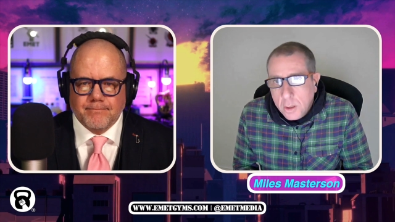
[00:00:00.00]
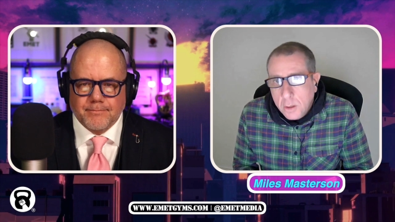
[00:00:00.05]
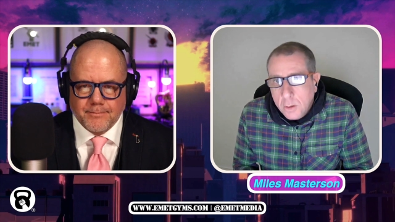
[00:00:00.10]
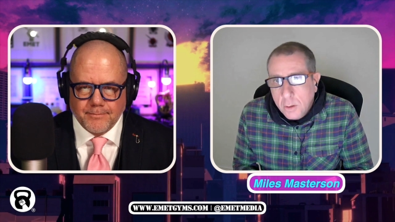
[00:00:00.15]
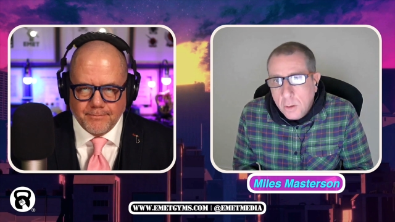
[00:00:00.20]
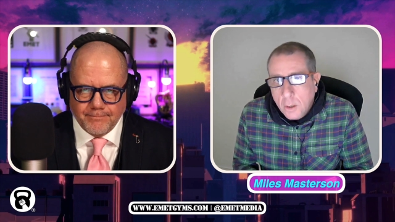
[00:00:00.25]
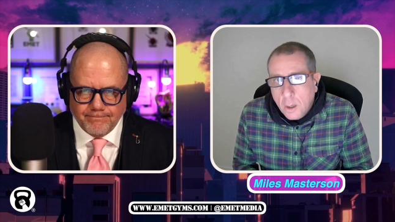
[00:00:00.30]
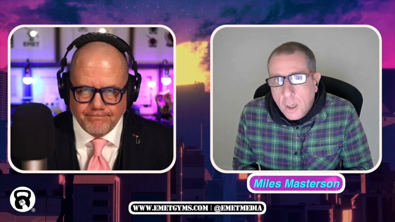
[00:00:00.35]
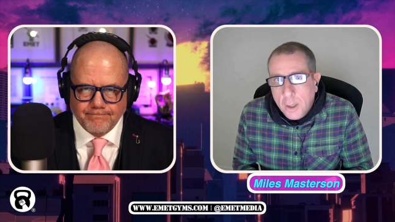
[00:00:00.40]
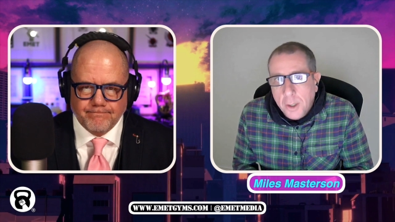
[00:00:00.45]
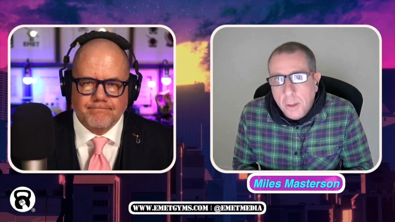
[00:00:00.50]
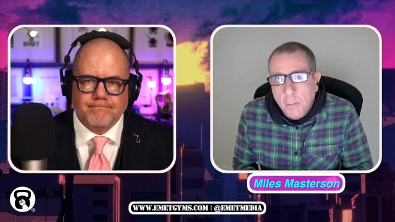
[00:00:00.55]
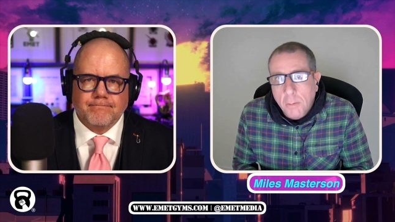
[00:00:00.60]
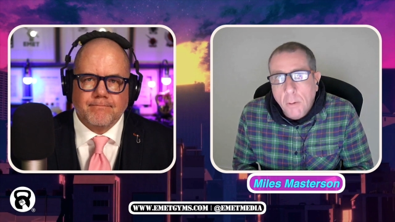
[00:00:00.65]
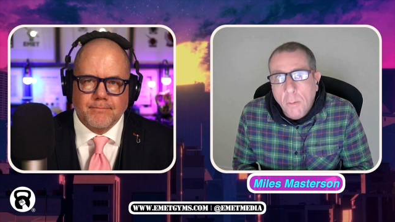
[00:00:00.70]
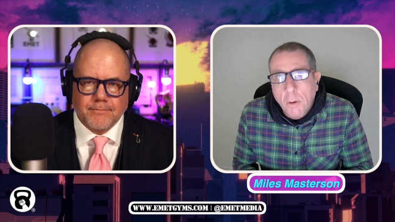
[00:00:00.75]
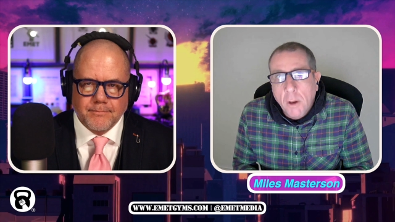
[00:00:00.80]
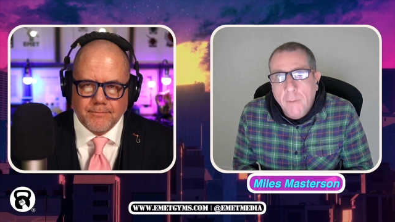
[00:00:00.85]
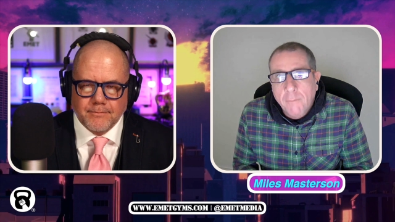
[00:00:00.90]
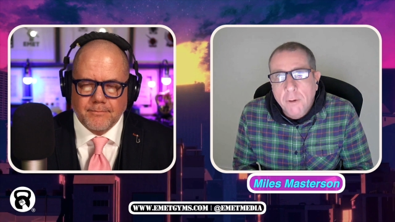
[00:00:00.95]
Speaker 1: you know, I think we
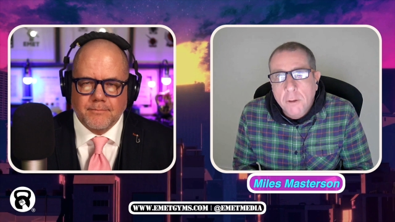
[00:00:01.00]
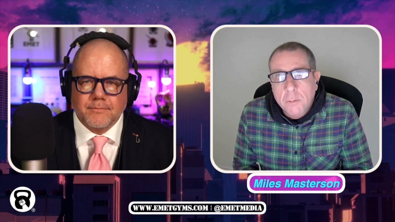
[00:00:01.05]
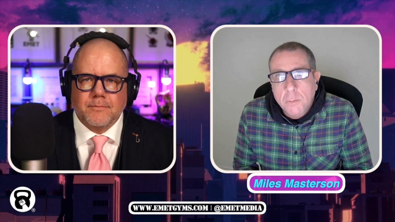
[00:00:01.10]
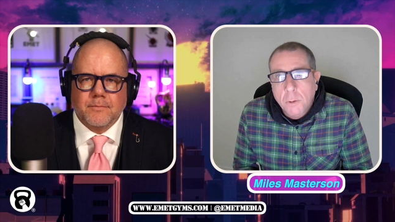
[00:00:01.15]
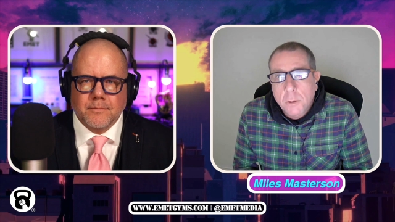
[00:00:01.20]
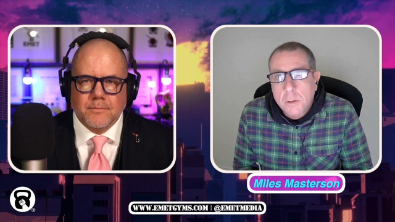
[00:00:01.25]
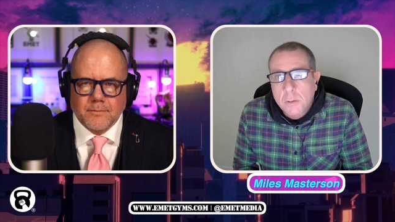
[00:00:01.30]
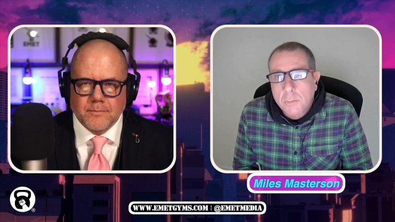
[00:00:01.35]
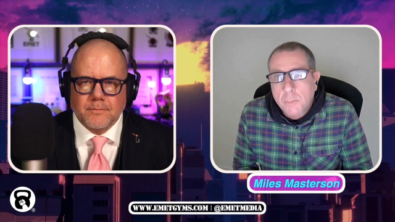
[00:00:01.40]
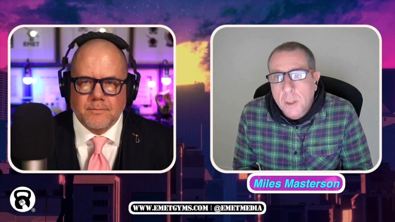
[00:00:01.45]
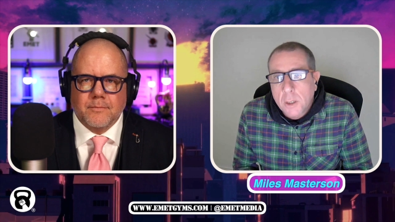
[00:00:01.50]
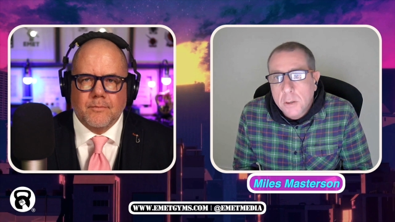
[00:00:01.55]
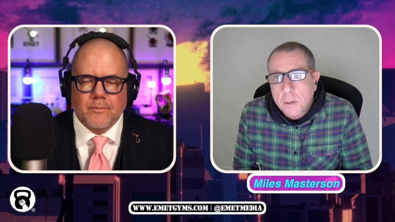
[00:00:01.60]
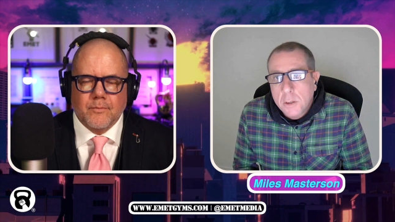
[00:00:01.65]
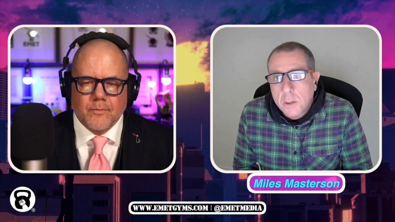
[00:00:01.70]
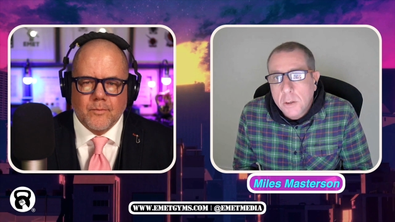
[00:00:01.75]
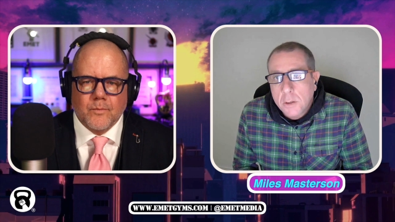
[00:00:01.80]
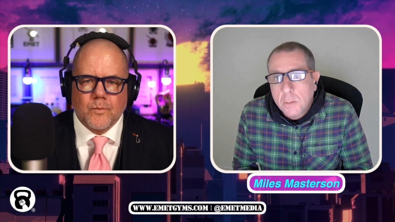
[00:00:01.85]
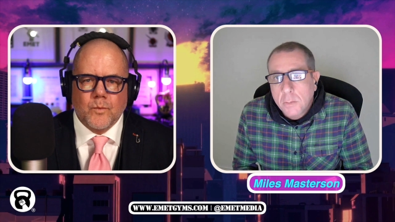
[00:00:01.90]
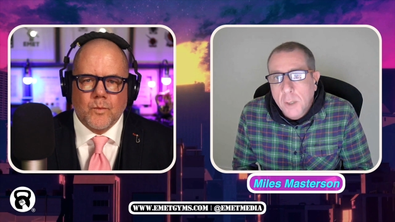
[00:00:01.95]
all have responsibility
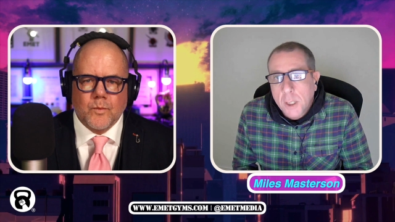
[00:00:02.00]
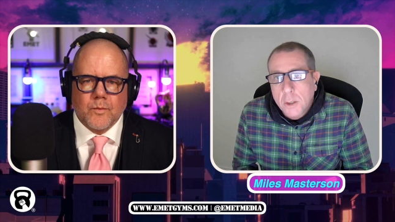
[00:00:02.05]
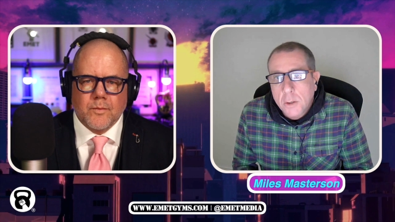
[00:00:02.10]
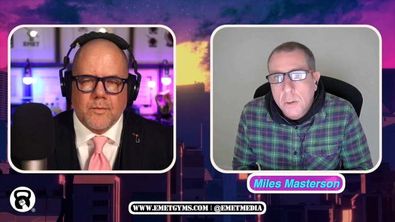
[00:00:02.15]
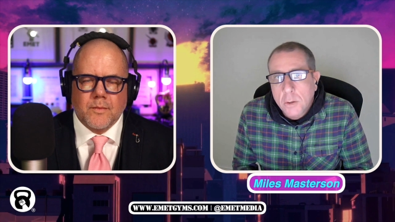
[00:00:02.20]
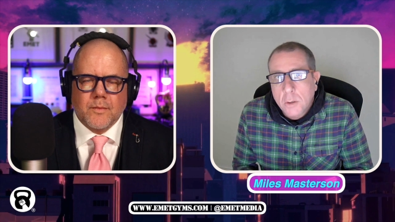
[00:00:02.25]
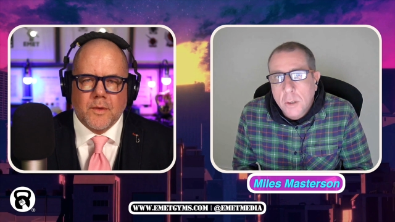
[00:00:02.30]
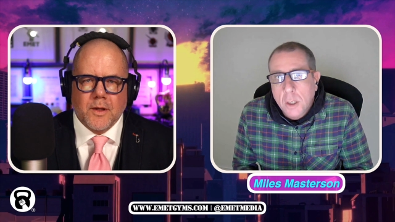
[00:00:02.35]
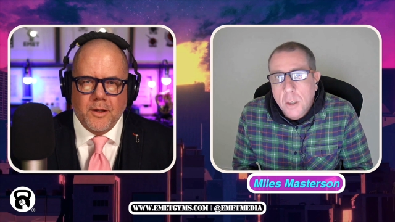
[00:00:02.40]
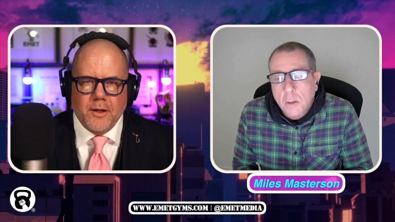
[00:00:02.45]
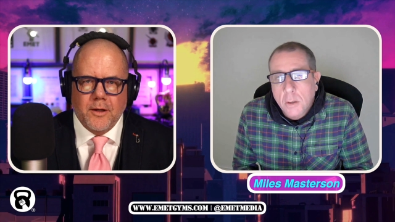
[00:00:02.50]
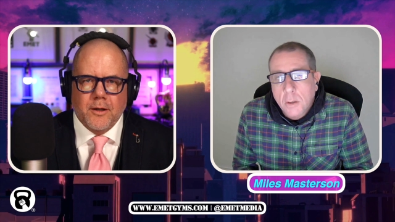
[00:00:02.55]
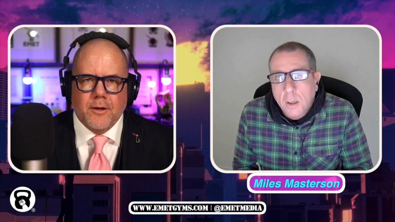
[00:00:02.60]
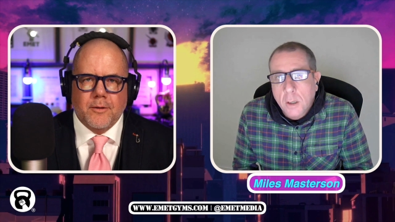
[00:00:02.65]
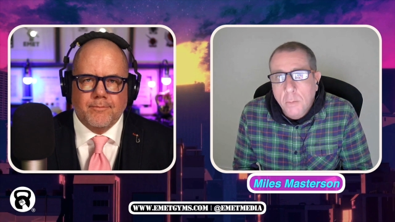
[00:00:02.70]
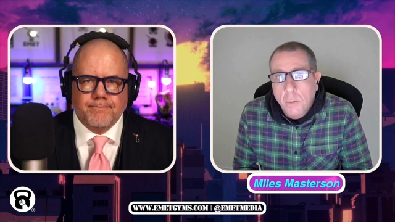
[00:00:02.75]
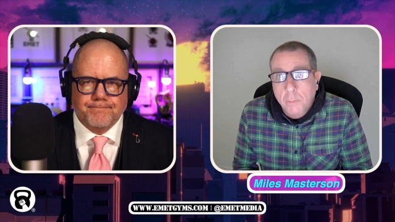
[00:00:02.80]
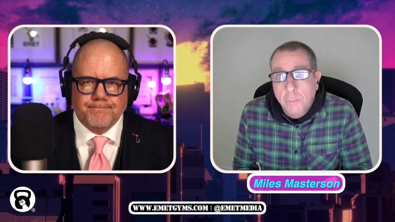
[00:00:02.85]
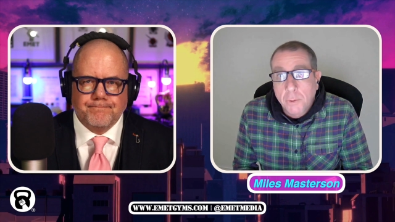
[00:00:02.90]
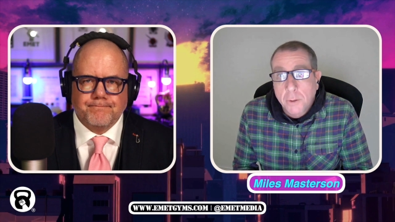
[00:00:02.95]
to make sure that, that yeah.
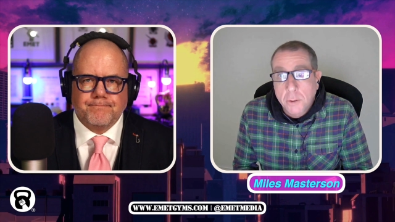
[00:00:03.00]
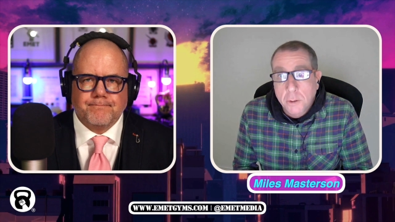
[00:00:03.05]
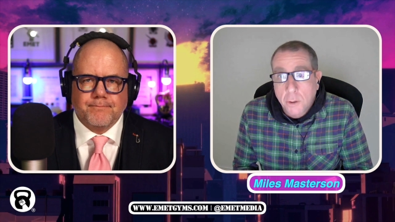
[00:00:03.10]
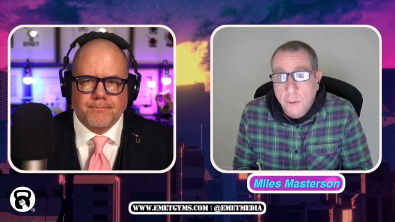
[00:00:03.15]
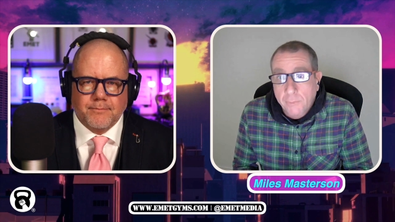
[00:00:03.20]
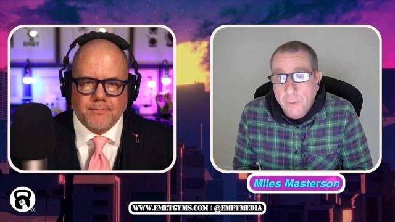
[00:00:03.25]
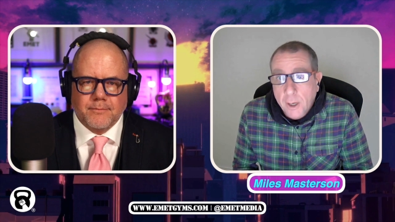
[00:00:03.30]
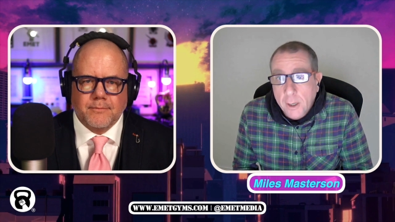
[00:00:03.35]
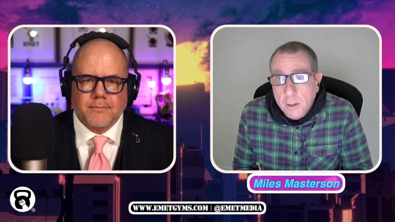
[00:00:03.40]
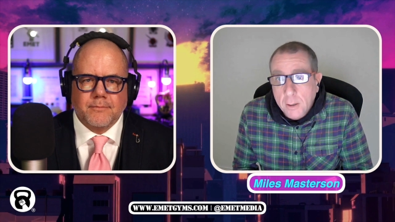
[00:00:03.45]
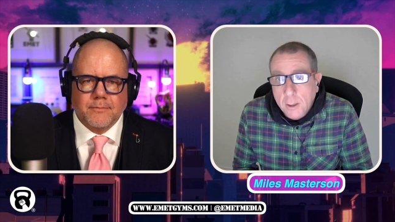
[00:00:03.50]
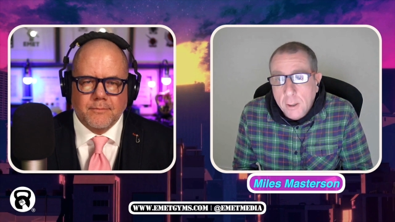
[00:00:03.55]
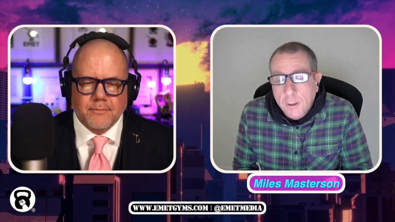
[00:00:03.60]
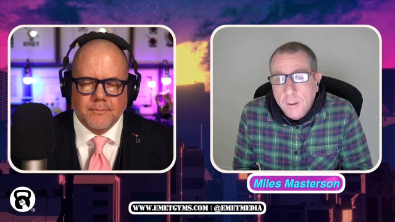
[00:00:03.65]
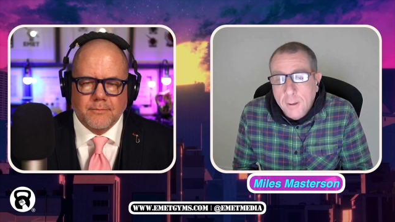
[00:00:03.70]
we preserve that.